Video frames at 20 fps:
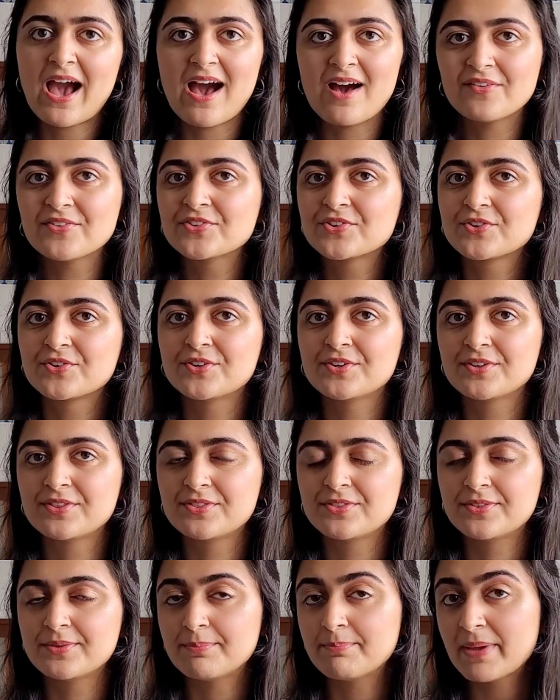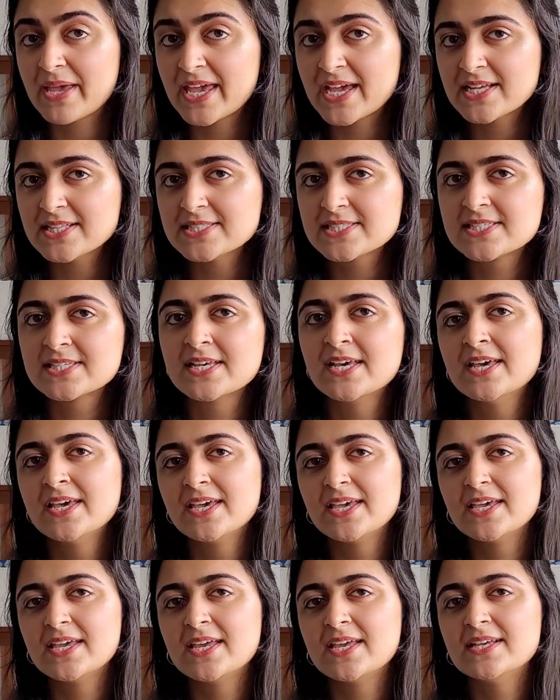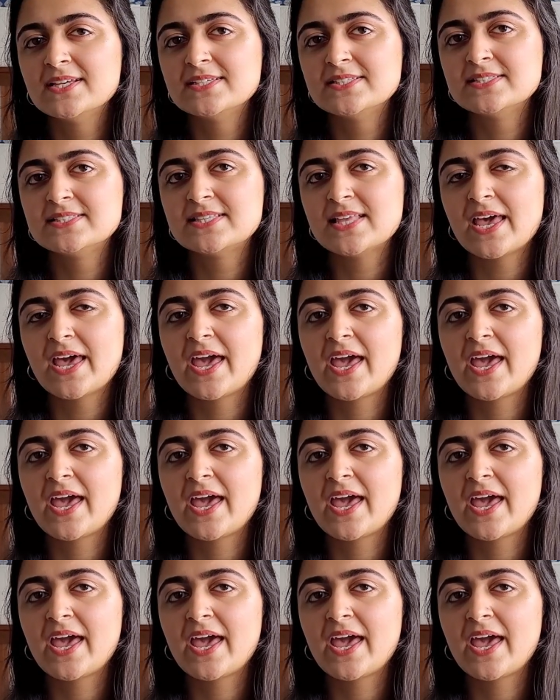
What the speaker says: after the pants, is